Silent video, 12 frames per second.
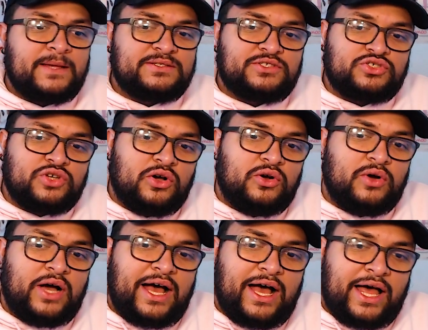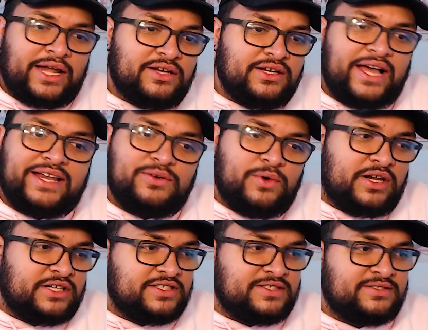so I didn't
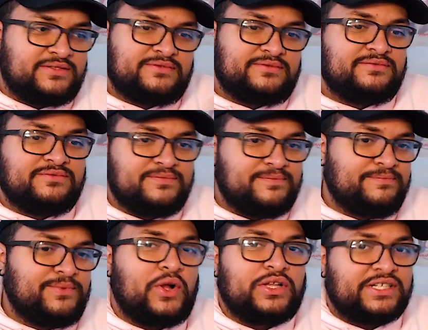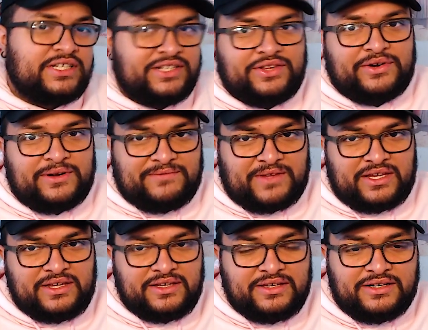want to just bowl in another MV,
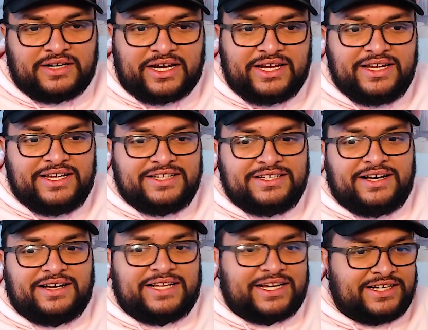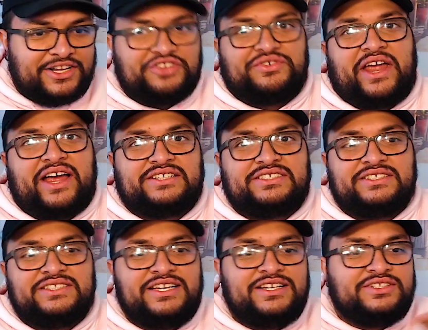okay, like another
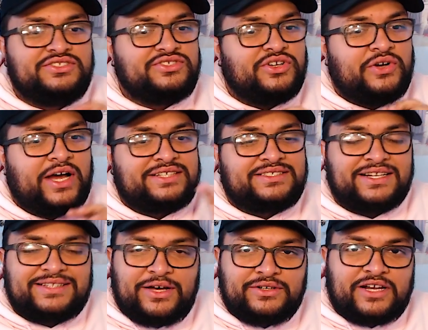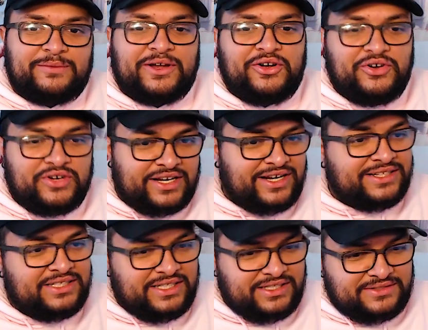reaction, so I checked that one out on my own, and I
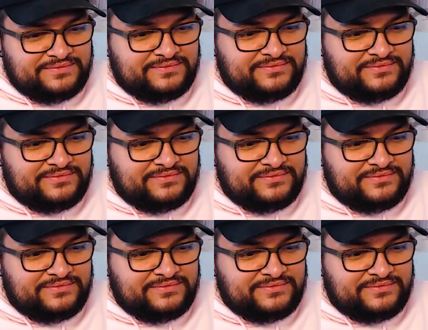did